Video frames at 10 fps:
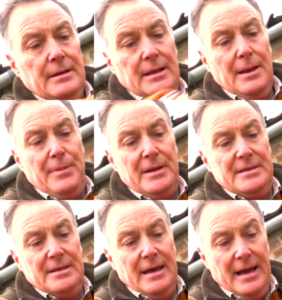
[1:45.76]
clip
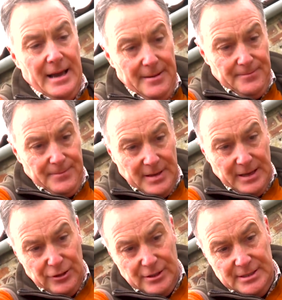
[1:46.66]
into there,
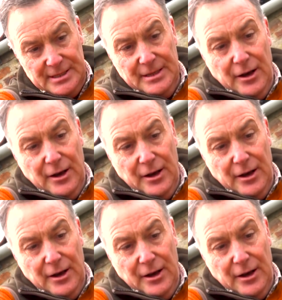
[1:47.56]
and you can see the